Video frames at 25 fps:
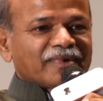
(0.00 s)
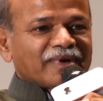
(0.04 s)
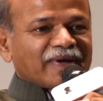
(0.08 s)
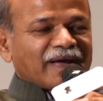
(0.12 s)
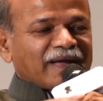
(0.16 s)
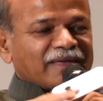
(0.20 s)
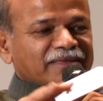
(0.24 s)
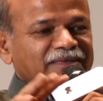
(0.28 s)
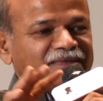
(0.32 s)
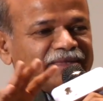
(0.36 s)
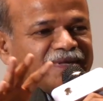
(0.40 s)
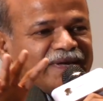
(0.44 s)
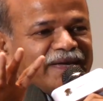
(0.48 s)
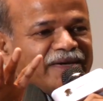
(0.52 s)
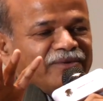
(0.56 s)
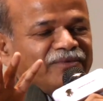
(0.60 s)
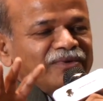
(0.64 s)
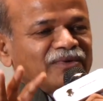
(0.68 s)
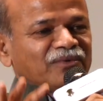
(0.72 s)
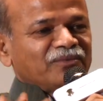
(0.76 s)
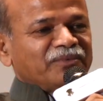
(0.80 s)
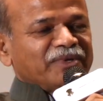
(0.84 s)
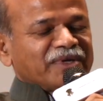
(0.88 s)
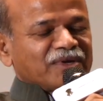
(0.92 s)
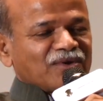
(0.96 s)
And there, you
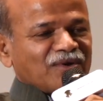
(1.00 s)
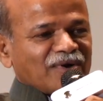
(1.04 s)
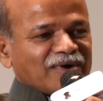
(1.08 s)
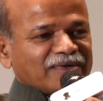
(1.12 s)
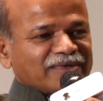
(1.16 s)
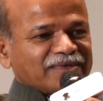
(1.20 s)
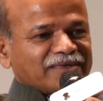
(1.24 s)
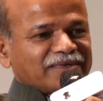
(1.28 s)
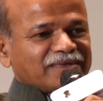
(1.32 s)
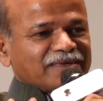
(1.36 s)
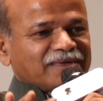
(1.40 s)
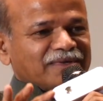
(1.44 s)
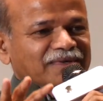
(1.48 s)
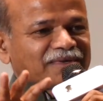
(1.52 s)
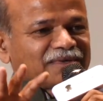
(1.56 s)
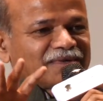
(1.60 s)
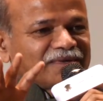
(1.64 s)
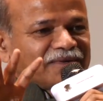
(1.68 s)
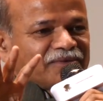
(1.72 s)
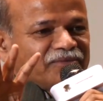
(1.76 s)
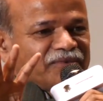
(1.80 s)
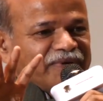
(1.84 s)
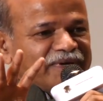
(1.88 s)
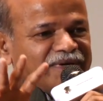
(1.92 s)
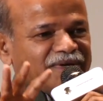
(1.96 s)
know, we got
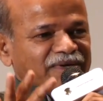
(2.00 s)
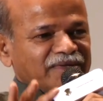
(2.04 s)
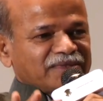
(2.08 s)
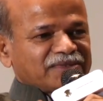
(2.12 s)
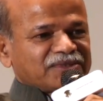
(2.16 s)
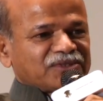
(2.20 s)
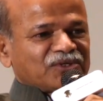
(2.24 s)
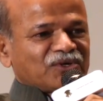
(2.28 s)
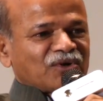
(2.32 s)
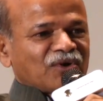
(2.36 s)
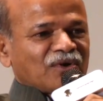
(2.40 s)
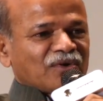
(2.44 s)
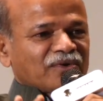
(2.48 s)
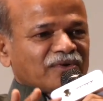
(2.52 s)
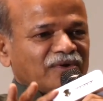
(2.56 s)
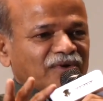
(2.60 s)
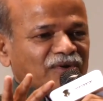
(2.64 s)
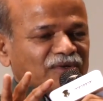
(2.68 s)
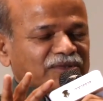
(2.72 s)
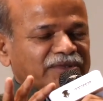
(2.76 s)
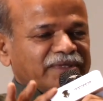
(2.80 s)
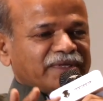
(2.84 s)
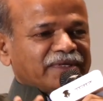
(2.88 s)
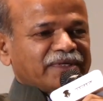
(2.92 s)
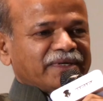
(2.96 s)
a very strong,
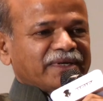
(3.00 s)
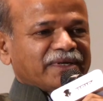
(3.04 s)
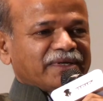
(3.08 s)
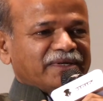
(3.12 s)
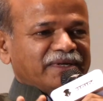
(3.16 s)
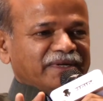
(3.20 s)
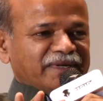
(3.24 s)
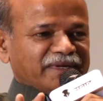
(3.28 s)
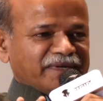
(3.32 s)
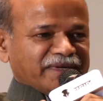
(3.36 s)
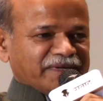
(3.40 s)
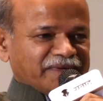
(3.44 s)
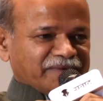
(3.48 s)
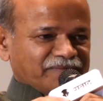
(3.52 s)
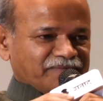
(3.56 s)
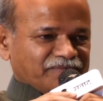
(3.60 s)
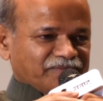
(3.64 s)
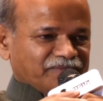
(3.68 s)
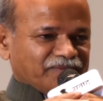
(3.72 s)
authentic DNA.